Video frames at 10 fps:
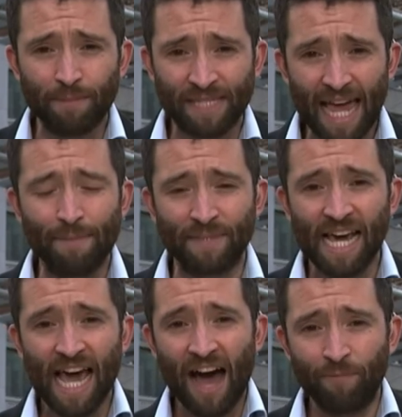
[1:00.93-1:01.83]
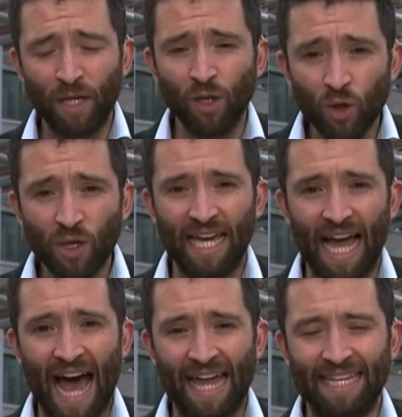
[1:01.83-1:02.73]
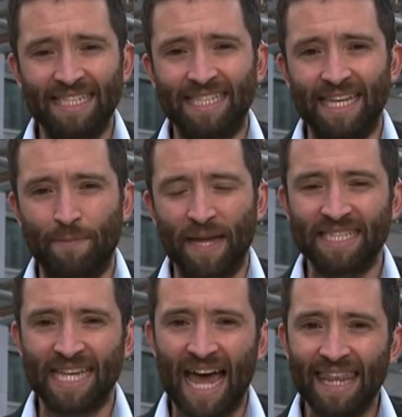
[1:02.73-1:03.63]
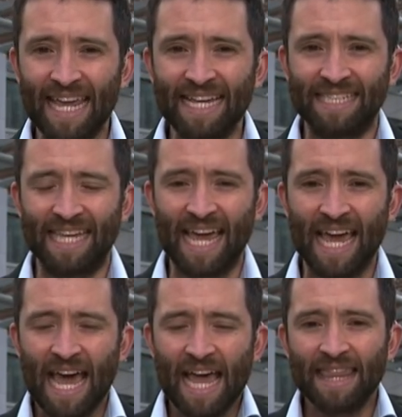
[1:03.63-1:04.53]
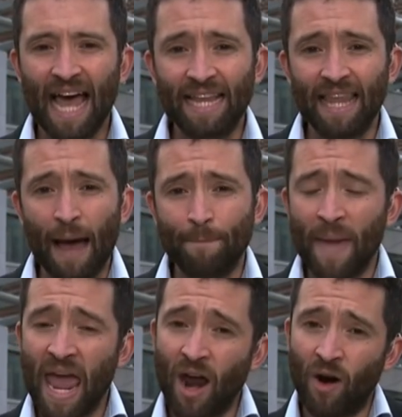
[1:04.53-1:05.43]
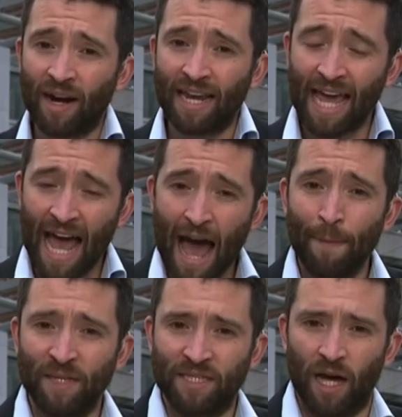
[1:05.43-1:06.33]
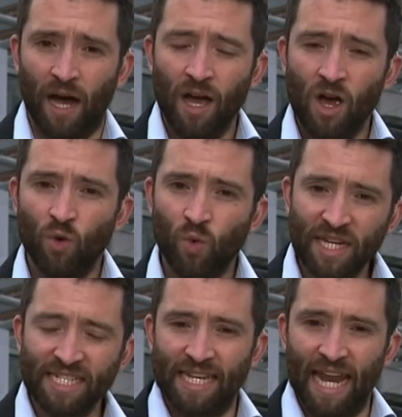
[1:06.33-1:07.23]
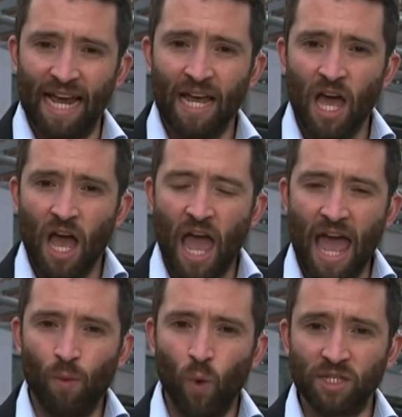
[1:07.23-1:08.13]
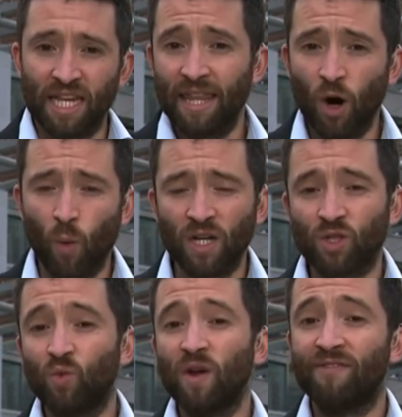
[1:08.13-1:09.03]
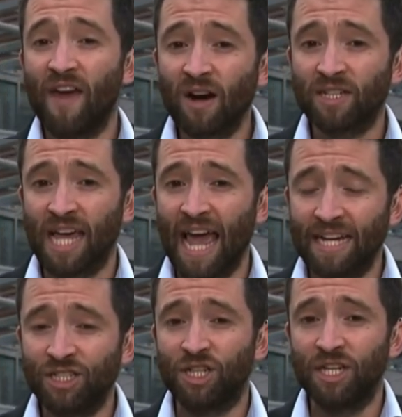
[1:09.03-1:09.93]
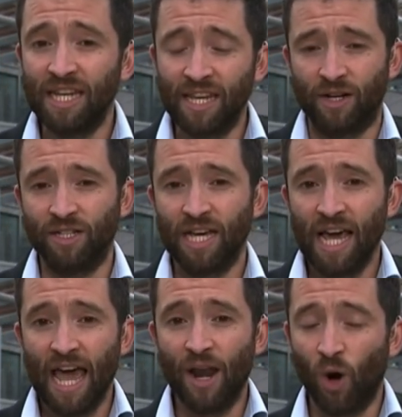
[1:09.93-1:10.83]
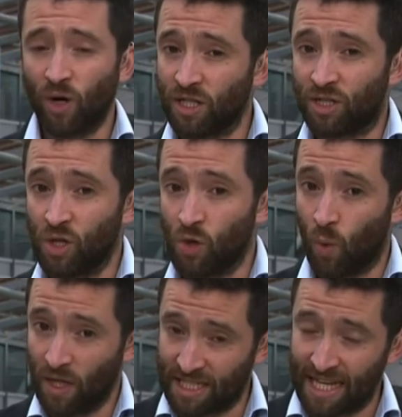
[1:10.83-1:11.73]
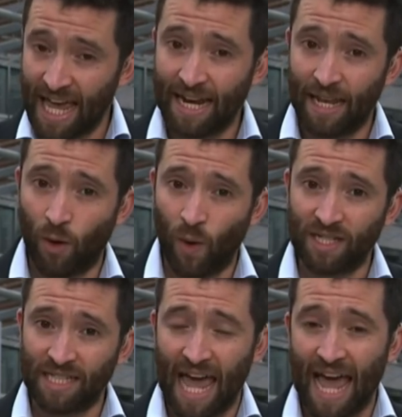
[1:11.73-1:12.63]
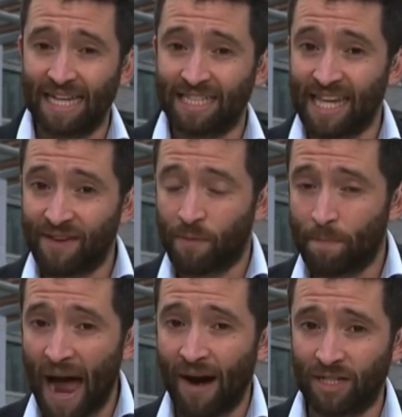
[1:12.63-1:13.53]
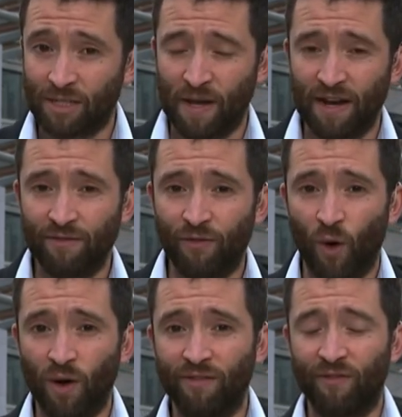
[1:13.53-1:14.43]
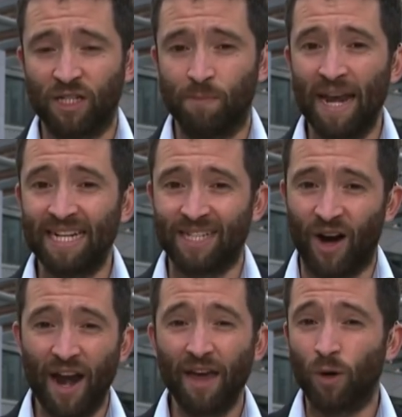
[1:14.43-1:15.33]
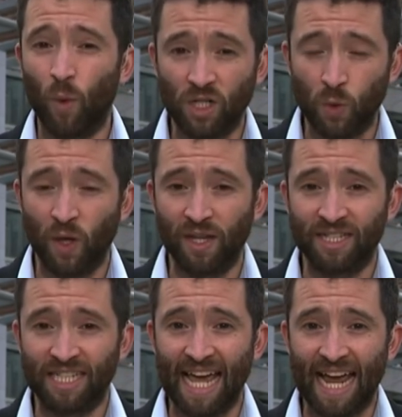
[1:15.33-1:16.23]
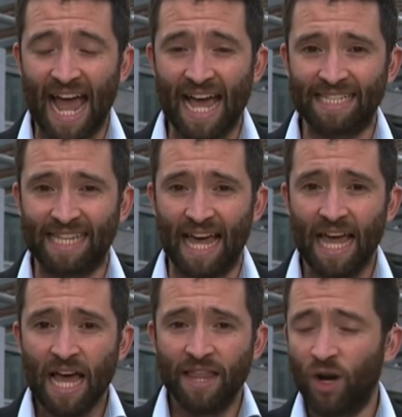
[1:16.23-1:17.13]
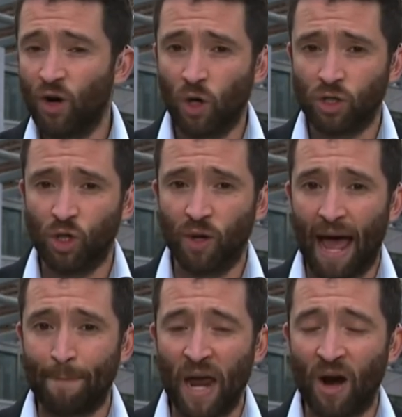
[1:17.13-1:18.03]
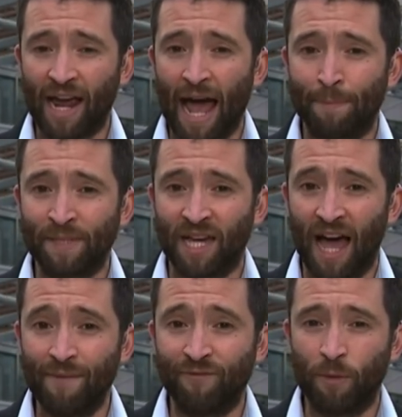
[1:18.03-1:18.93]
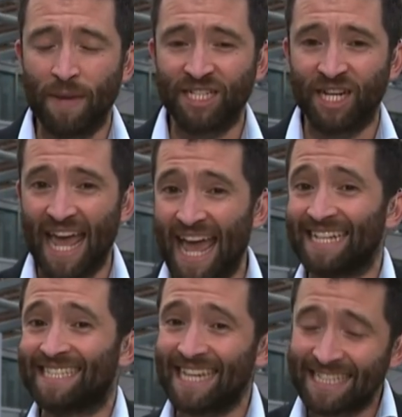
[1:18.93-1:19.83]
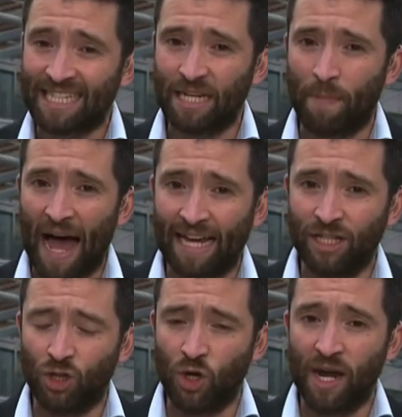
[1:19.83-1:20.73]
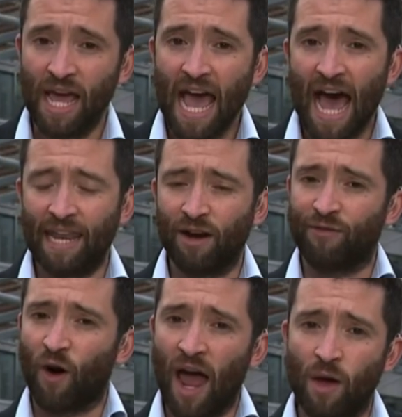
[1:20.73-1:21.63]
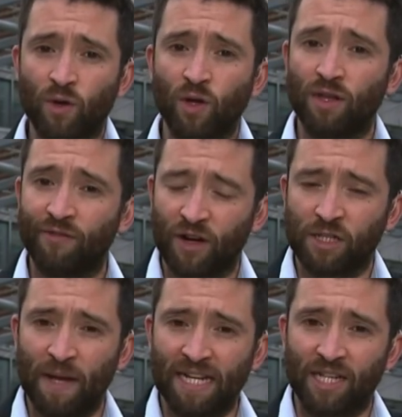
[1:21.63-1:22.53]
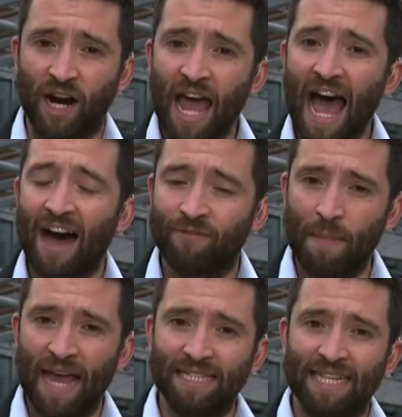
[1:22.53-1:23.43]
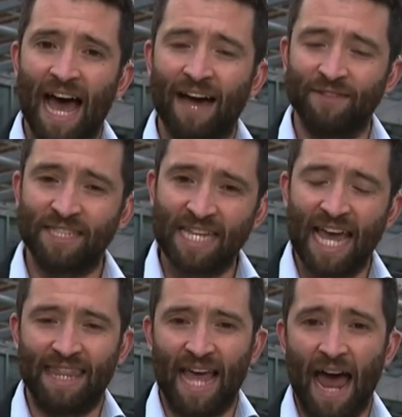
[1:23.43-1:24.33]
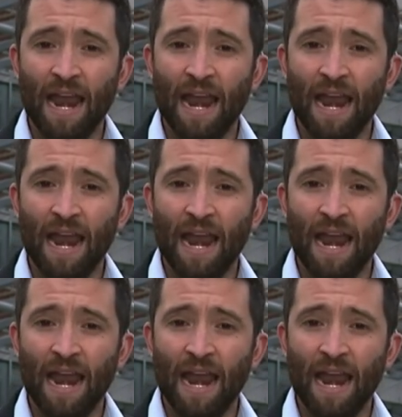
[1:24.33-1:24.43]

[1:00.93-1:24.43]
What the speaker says: Dems have been looking at these statements, and they say that that per capita reasoning was, in their words, reverse engineered in order to, once again, in their words, save embarrassment for the First Minister. In other words, what they're saying is that they're not sure that per capita information existed back in June, and therefore how could the First Minister have meant to have said that?